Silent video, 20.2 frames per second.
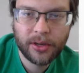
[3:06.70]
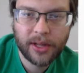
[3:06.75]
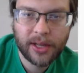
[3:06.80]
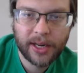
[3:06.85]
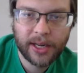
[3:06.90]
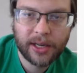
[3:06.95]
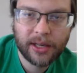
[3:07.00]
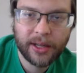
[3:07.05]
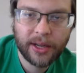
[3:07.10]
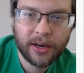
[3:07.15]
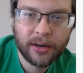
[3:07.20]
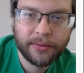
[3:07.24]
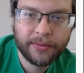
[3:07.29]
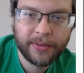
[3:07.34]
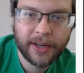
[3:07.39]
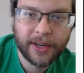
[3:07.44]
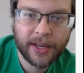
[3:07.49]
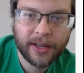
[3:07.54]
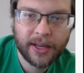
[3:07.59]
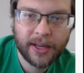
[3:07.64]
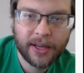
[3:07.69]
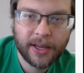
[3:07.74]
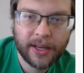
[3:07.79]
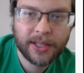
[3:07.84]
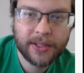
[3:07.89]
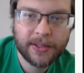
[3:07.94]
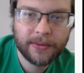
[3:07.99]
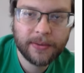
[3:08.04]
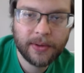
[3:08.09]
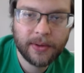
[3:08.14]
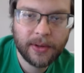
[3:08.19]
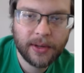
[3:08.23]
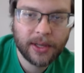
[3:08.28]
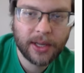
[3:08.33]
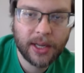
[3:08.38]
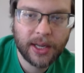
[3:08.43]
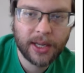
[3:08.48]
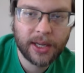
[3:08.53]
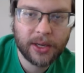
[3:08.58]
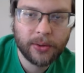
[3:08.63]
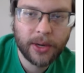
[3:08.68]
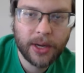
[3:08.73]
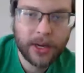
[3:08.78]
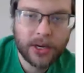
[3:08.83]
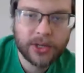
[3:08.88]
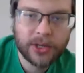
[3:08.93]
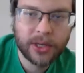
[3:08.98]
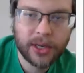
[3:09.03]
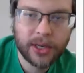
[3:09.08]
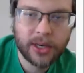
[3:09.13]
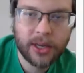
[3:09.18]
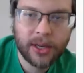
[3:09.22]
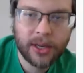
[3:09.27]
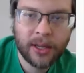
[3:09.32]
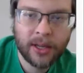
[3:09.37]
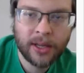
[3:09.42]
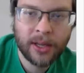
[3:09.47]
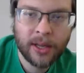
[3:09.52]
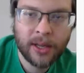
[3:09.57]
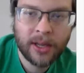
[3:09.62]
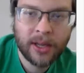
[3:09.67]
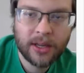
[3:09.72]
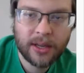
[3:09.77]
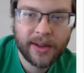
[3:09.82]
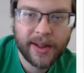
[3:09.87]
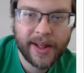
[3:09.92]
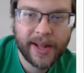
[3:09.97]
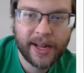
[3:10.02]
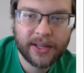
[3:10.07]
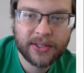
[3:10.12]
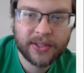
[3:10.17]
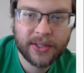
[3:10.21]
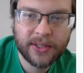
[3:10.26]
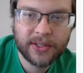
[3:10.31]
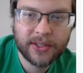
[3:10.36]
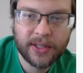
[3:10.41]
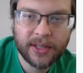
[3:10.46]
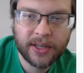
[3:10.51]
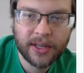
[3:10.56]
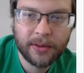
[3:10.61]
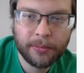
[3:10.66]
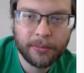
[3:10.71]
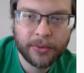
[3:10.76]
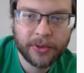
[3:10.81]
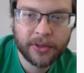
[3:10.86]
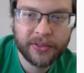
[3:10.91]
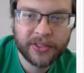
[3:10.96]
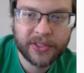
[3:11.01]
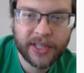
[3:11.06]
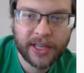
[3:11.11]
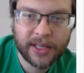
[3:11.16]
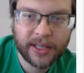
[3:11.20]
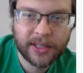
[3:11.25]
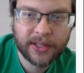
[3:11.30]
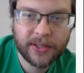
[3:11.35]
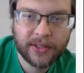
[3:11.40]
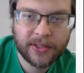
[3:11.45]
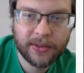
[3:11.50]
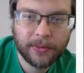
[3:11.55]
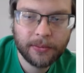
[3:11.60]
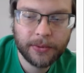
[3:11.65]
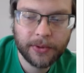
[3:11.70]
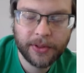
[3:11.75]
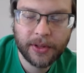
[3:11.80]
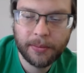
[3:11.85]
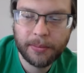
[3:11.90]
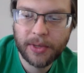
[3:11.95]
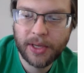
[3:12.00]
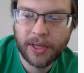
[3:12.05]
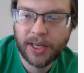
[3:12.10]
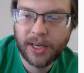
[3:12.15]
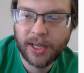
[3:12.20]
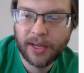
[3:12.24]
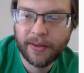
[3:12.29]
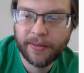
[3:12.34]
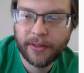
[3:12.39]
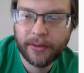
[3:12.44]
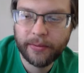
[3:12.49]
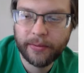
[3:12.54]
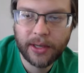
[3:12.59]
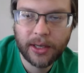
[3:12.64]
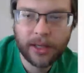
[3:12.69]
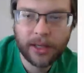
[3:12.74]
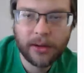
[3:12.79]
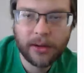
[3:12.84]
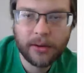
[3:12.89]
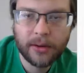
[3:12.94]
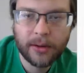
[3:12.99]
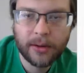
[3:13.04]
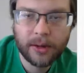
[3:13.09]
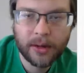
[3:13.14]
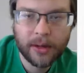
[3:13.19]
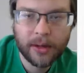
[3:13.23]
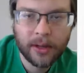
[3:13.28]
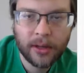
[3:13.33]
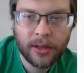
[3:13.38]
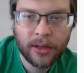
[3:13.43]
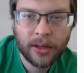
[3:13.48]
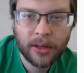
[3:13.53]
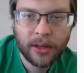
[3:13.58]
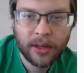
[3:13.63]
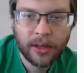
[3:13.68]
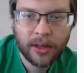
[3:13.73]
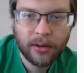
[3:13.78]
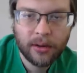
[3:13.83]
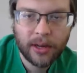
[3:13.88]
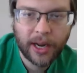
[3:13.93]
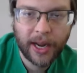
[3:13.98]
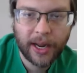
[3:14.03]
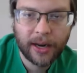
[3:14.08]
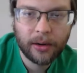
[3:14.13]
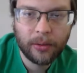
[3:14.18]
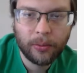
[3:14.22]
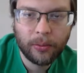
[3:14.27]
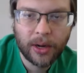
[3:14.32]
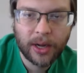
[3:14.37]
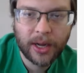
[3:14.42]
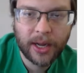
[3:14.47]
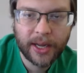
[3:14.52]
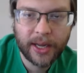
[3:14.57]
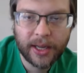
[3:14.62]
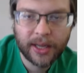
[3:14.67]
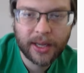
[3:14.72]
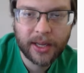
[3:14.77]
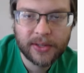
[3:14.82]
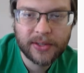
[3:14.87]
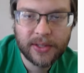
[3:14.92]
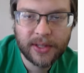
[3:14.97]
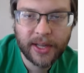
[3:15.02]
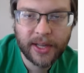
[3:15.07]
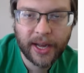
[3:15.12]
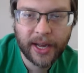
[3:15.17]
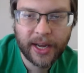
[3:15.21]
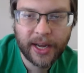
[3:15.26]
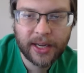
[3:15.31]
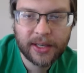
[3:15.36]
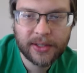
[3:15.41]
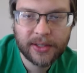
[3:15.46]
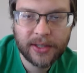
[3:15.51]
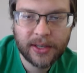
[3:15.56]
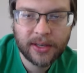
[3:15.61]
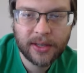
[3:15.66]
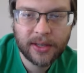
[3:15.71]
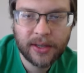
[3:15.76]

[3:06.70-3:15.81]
that I clarify that in this equation, x is the number of seconds from the beginning of the video, and y is the height.